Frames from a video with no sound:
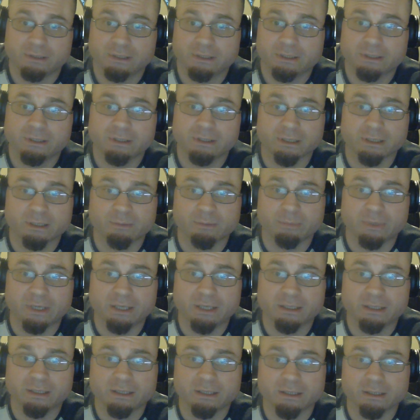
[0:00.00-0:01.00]
click a
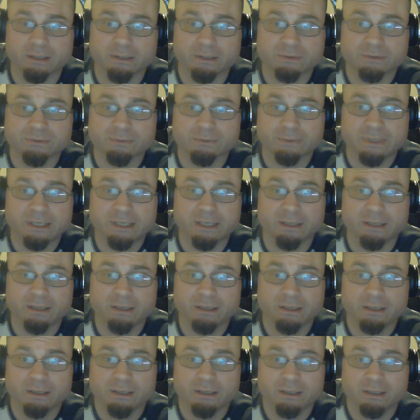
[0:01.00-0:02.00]
button and it goes away.
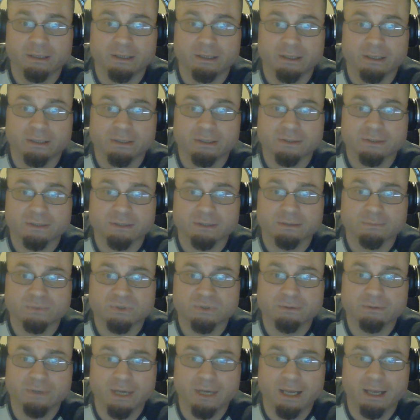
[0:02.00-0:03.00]

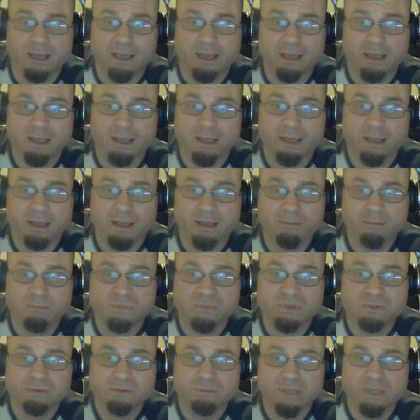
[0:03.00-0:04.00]
subscribe
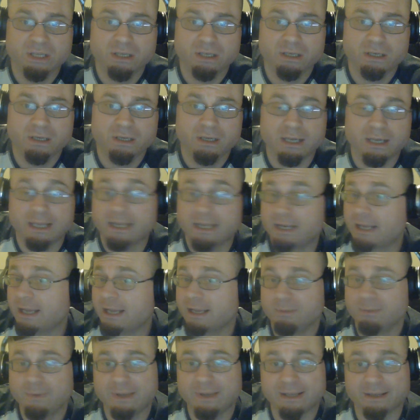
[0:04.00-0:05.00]
to me. And I
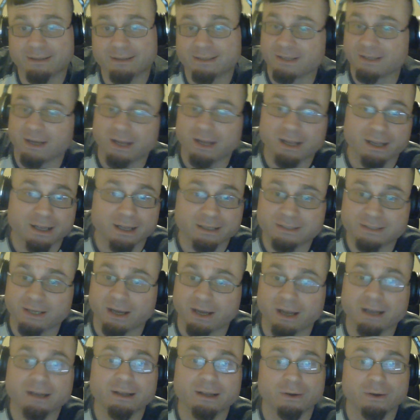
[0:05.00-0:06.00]
can make a
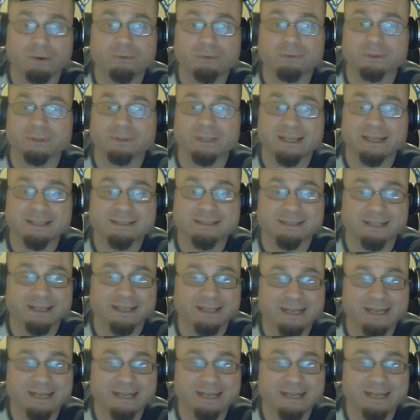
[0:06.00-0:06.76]
ton of overlays, and I can